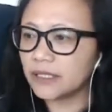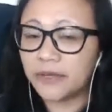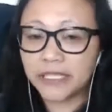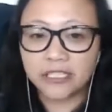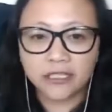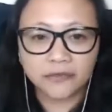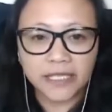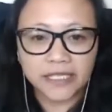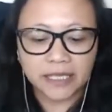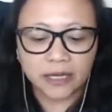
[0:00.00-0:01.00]
visitor's
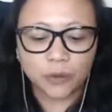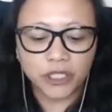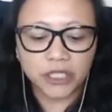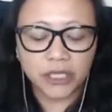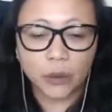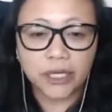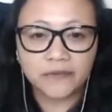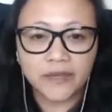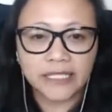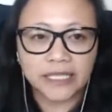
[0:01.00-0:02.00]
visa, which is the only
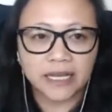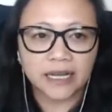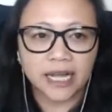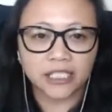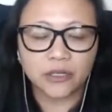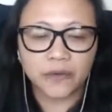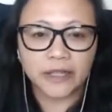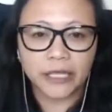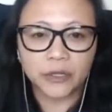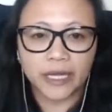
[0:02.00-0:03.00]
visa
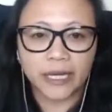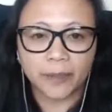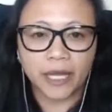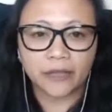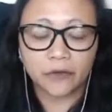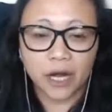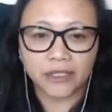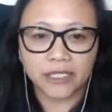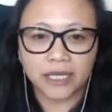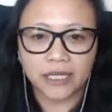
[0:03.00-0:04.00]
category that you can apply if you're
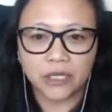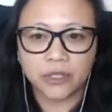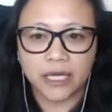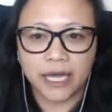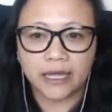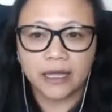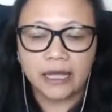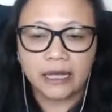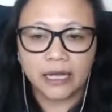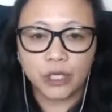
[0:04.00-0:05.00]
outside the UK
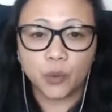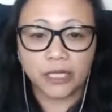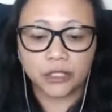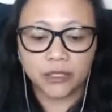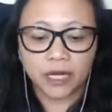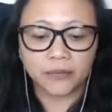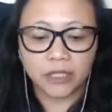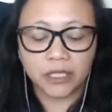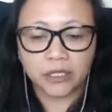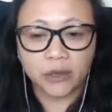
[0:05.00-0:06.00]
and you want to come
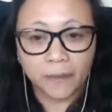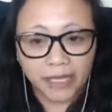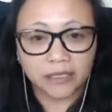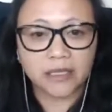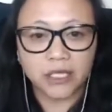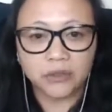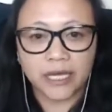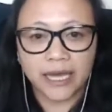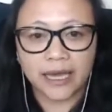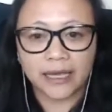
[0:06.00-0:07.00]
back to the
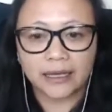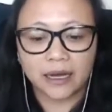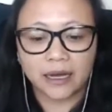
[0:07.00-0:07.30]
UK,